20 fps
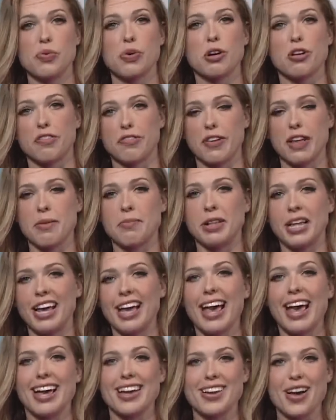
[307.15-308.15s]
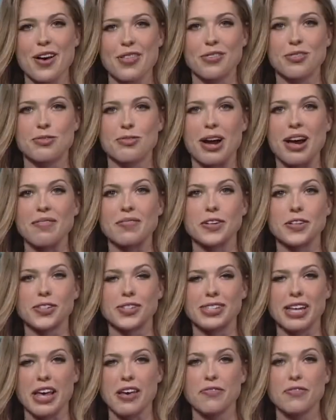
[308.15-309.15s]
your family, and other drivers
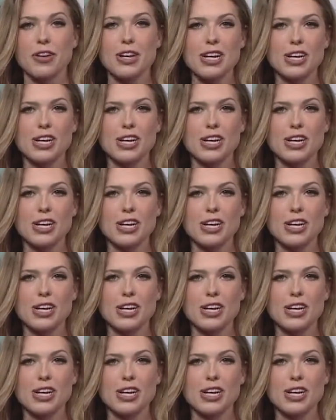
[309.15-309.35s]
safe.